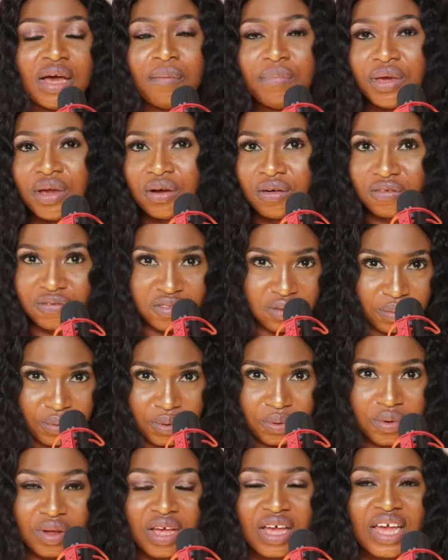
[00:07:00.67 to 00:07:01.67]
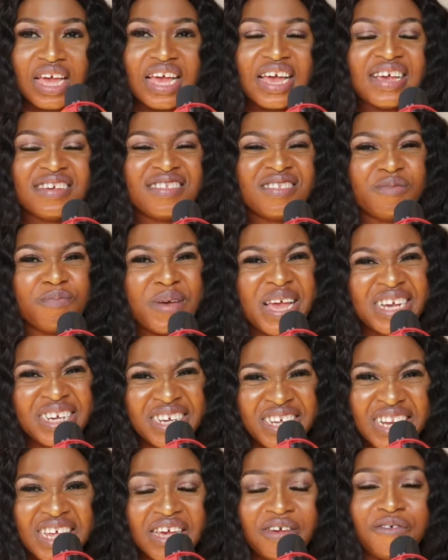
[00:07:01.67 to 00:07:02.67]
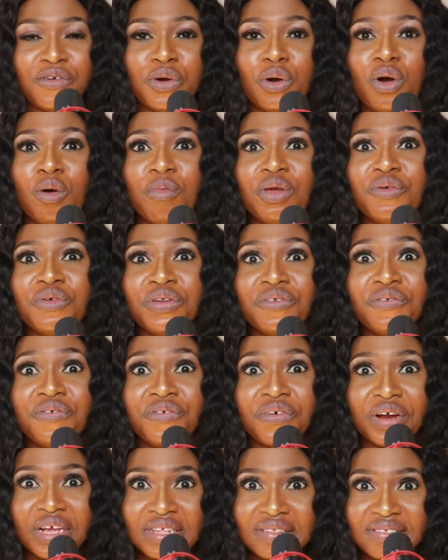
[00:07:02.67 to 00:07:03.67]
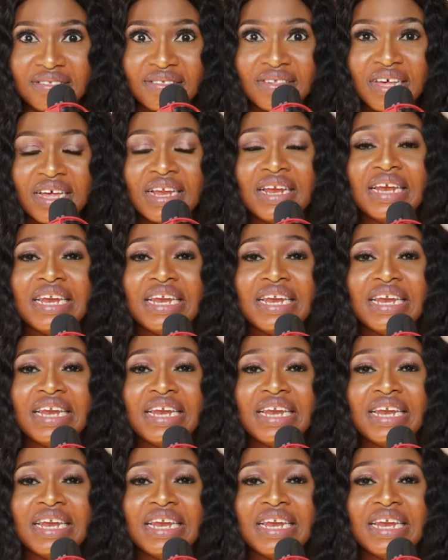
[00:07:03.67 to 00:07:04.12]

and be comfortable, especially if you're coming with friends.